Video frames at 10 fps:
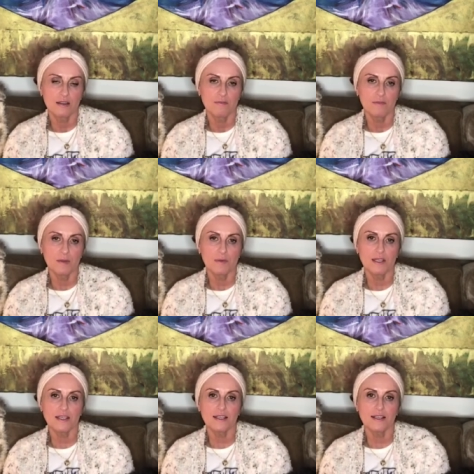maybe
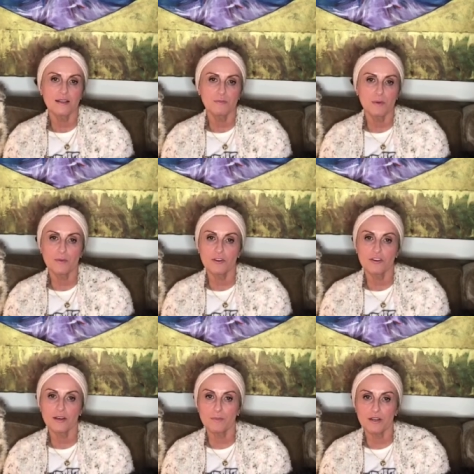you're in
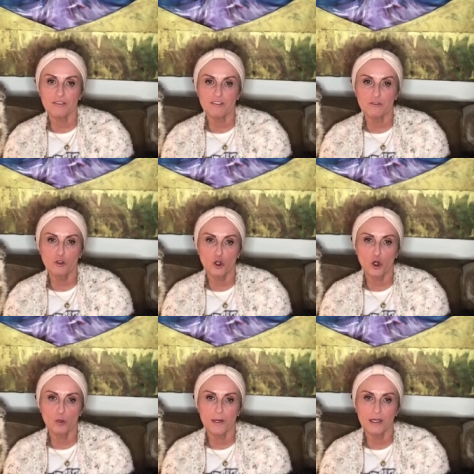a bit of a food
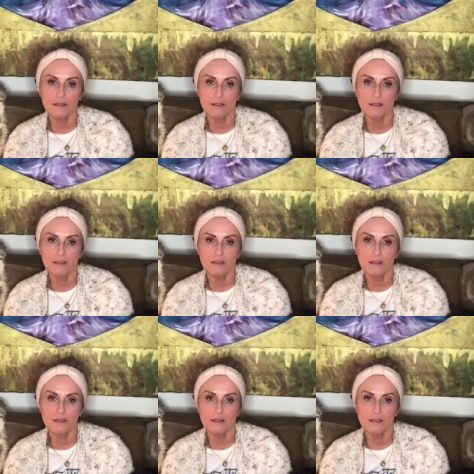coma.